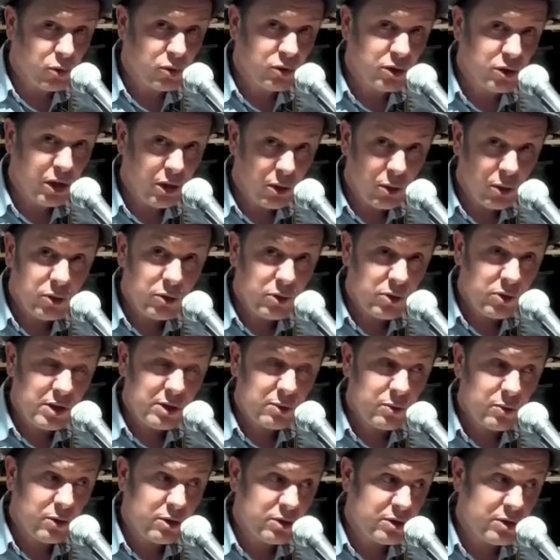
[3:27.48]
that you're
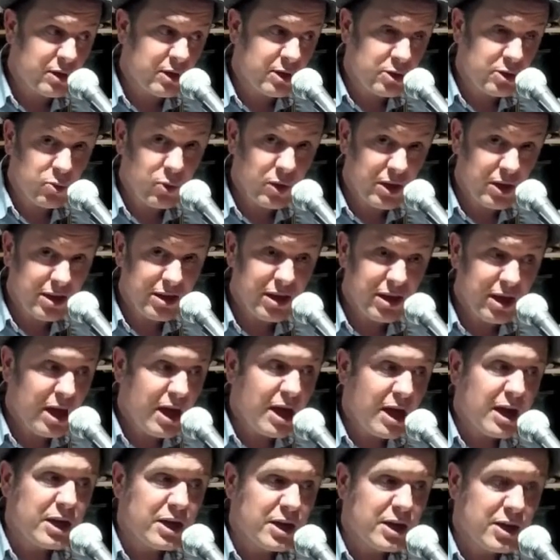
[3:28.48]
using this with.
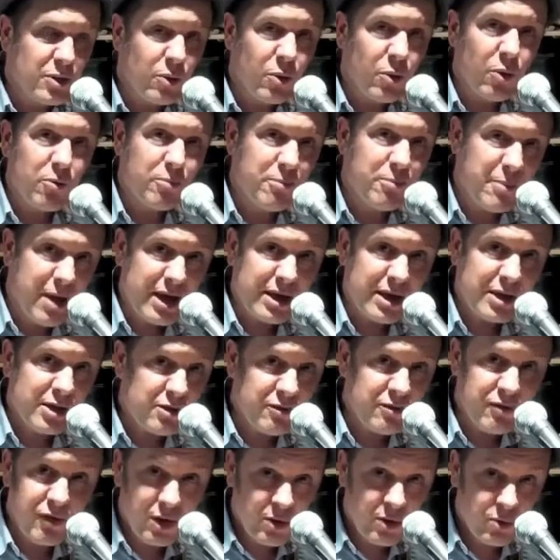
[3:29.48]
You don't want mains
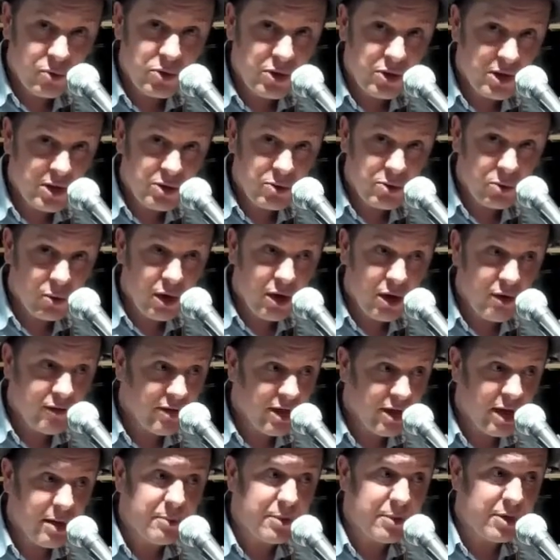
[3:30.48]
frequencies all over
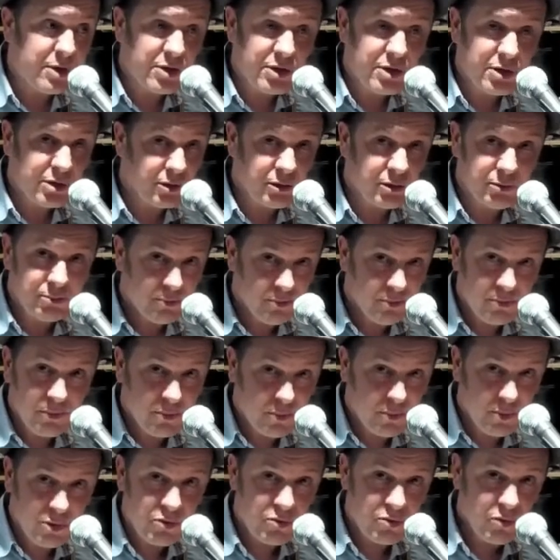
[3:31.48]
that, because it'll
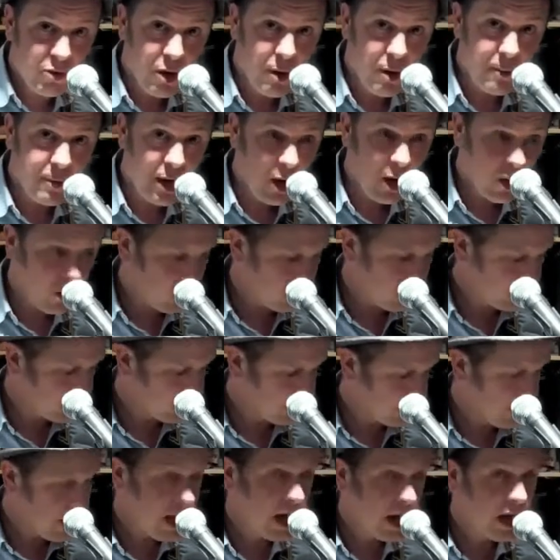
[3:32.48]
screw up the whole
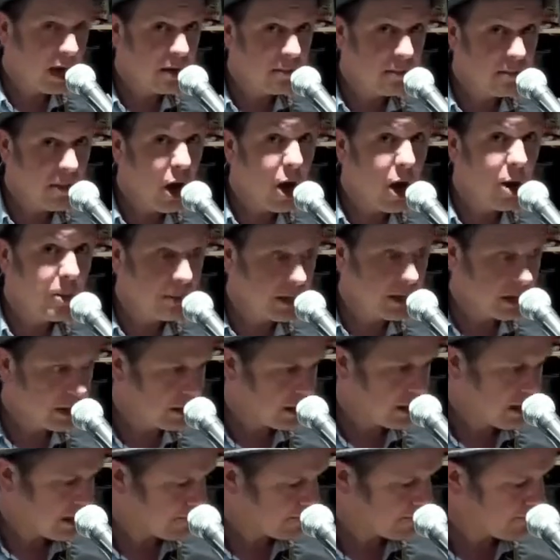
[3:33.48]
harmony
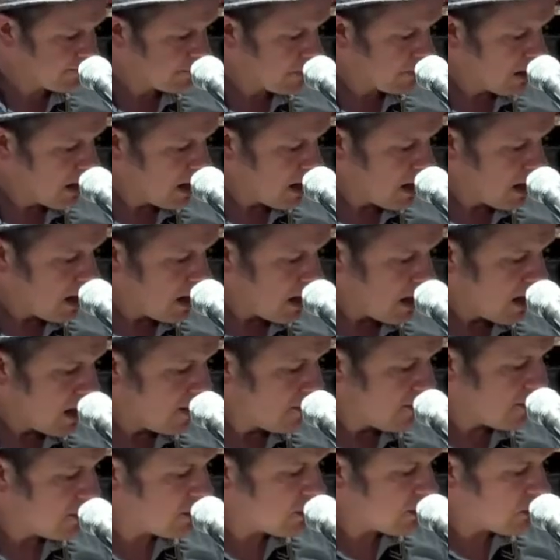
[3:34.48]
thing.
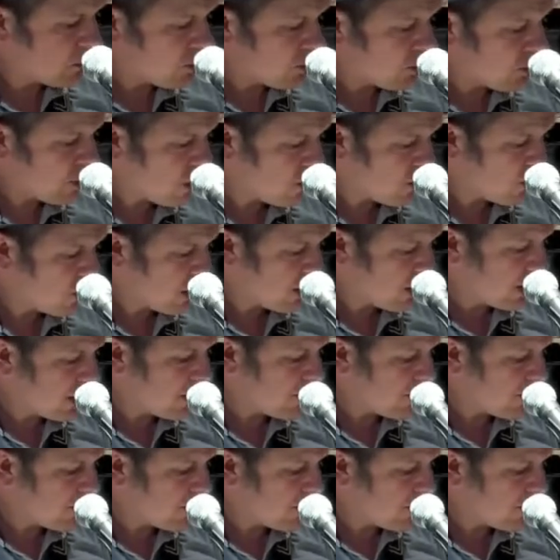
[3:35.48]
There's also another